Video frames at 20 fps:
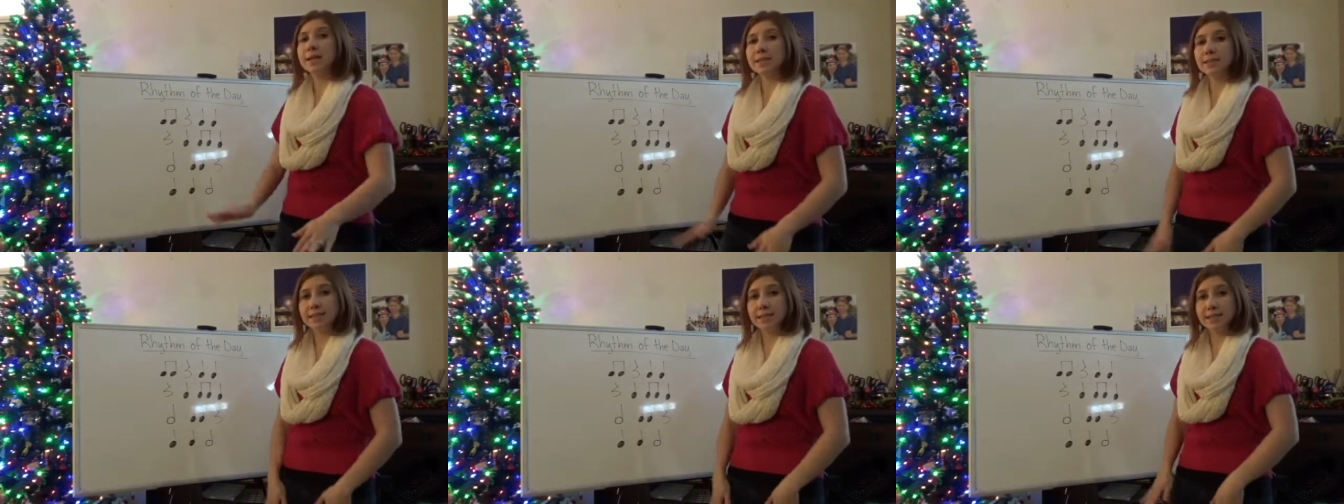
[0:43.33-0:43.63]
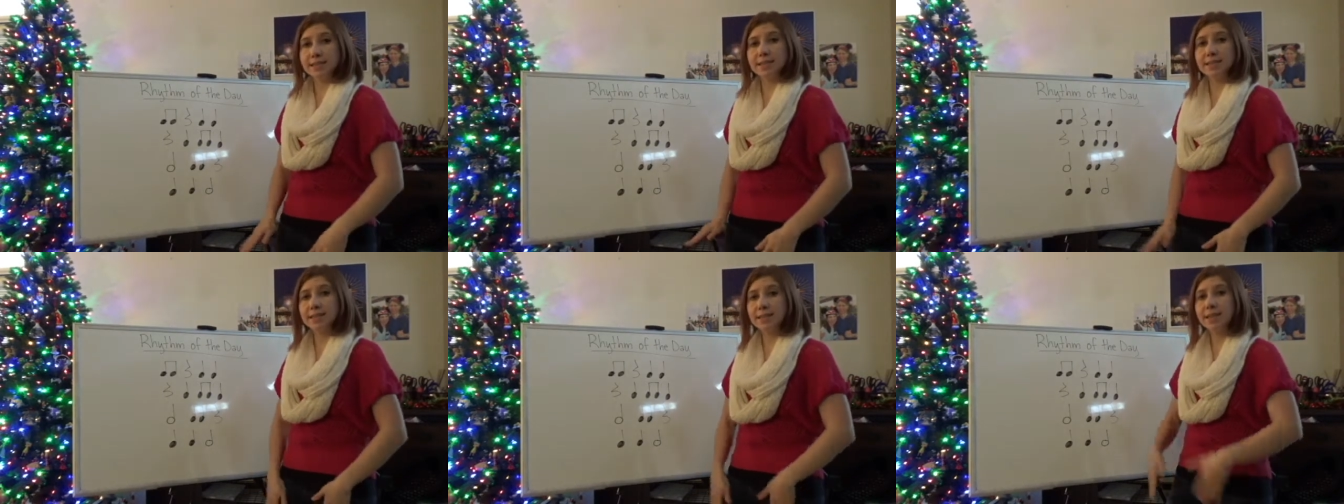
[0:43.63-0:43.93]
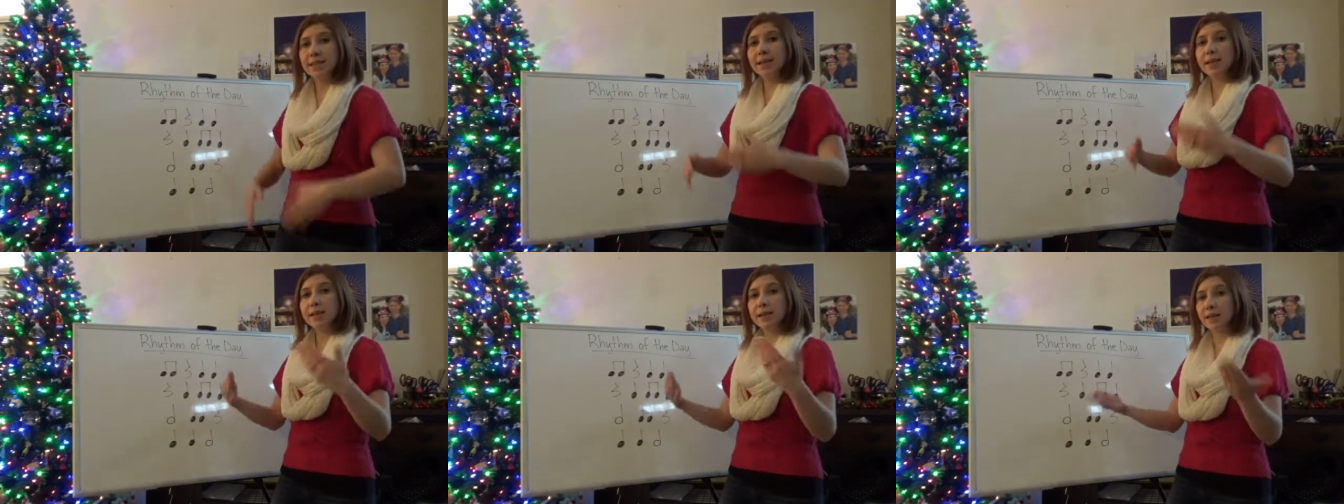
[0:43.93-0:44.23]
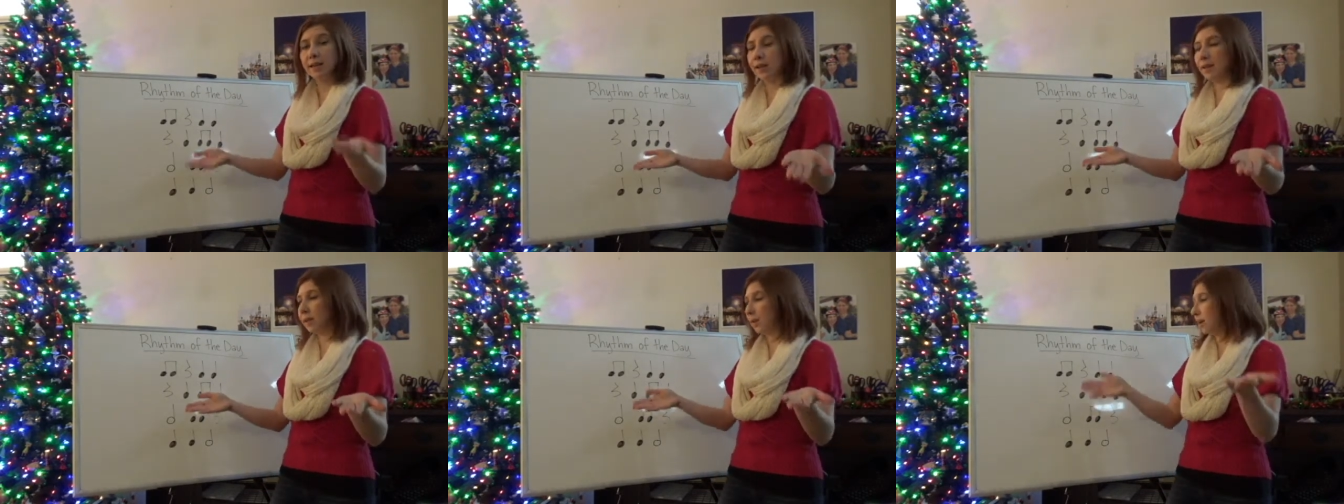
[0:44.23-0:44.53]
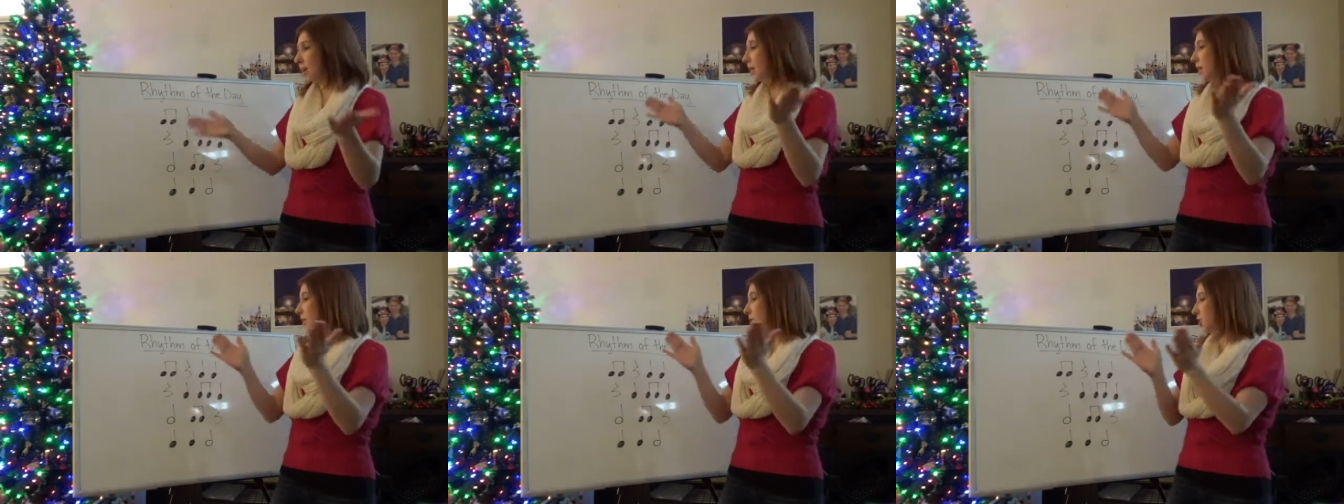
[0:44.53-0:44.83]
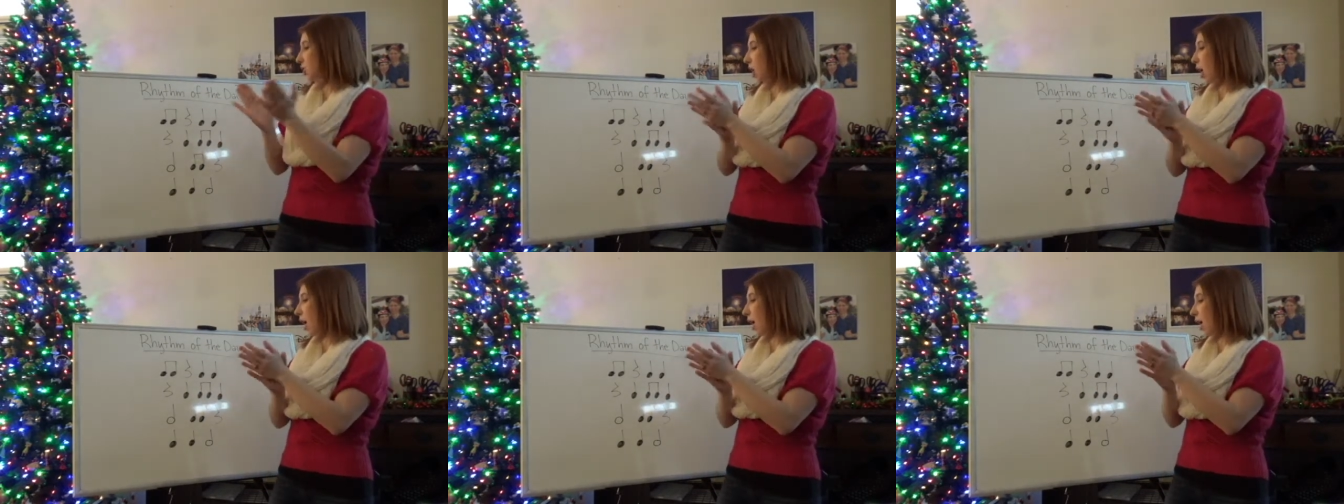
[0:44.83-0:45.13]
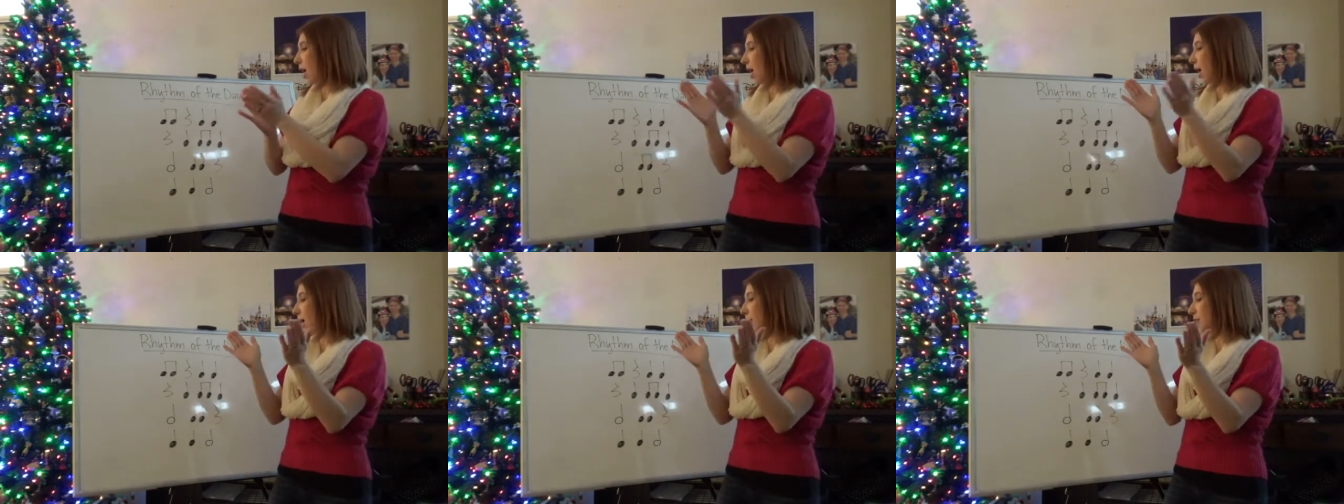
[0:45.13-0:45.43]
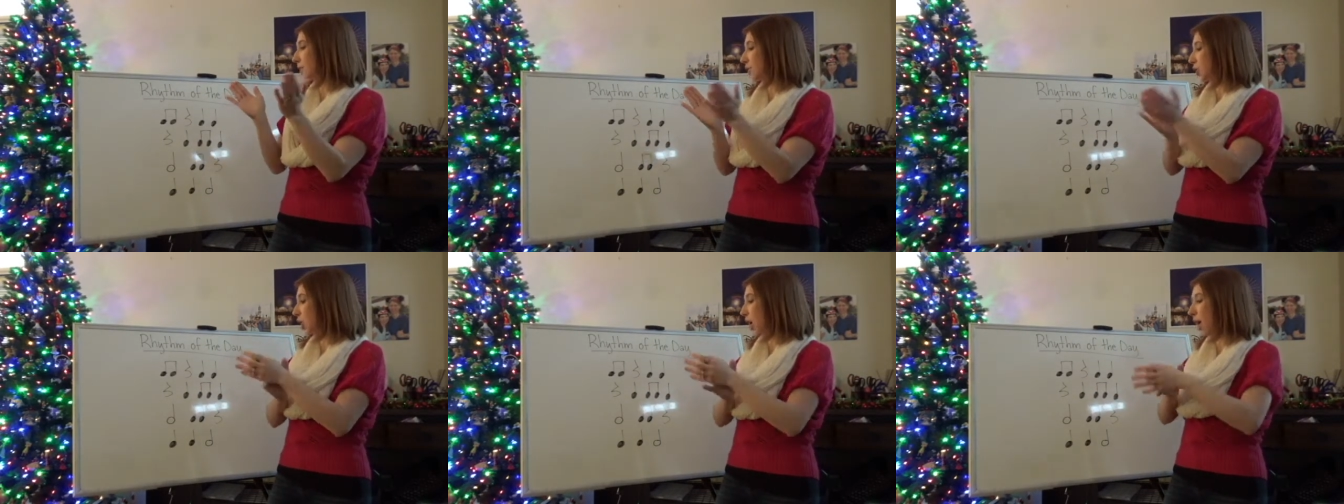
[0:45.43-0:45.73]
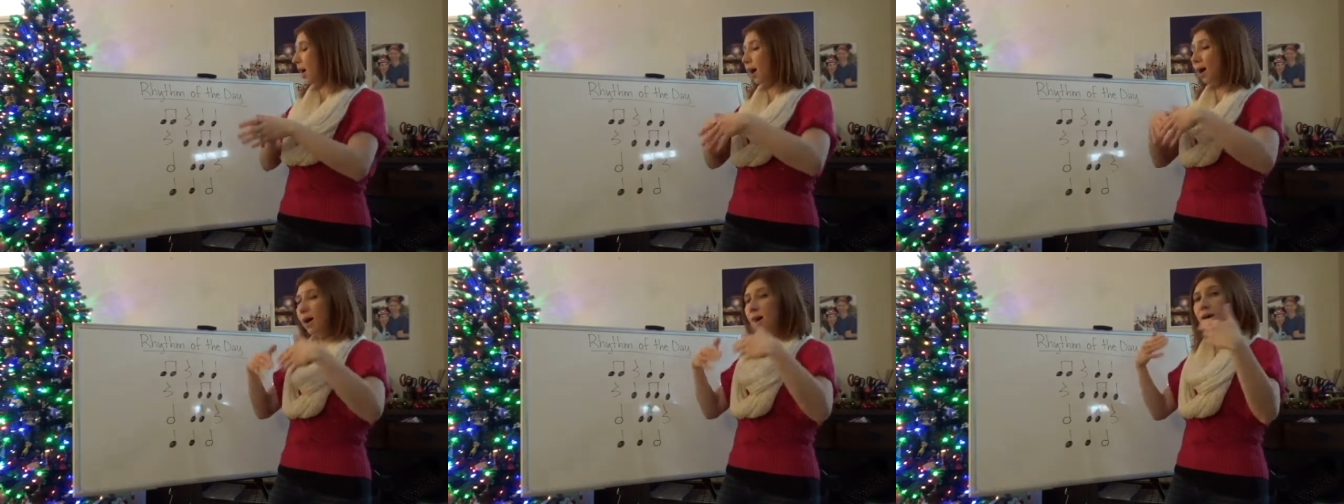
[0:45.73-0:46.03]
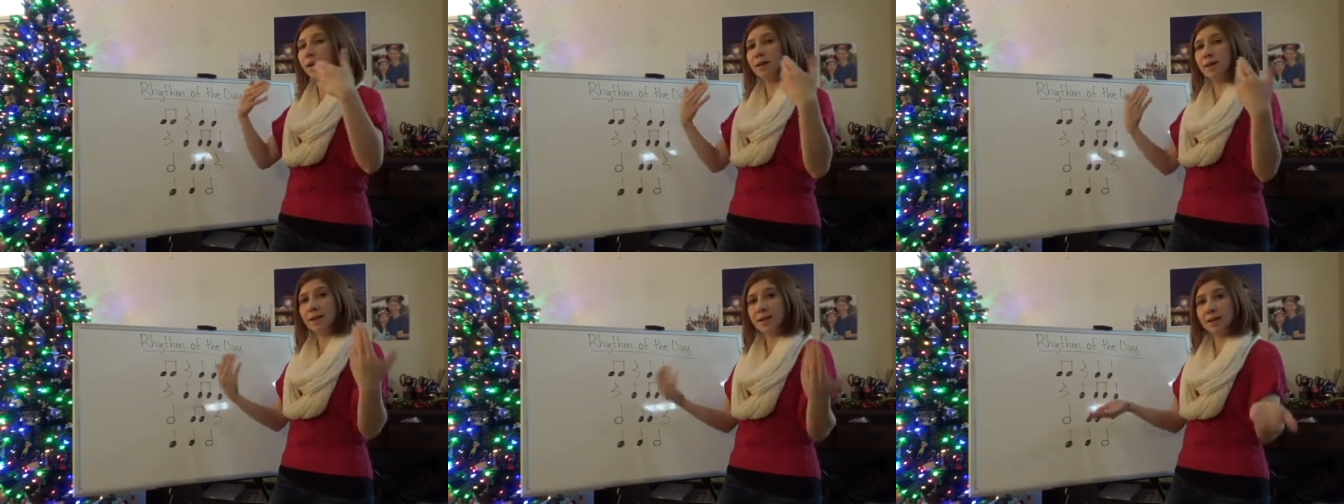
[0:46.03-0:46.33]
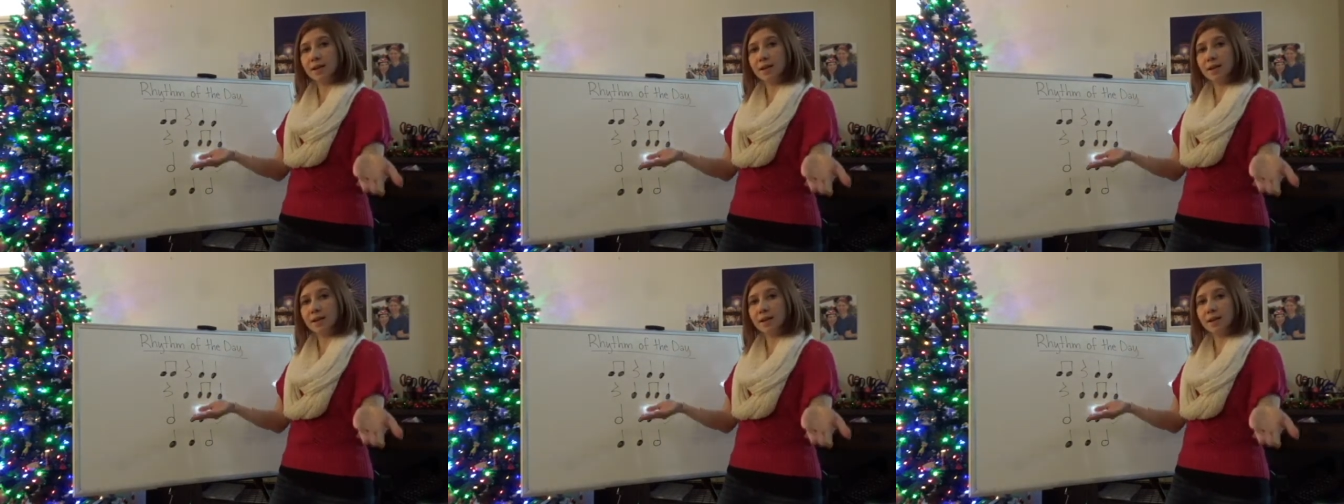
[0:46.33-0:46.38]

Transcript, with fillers: T, T, ta, ta,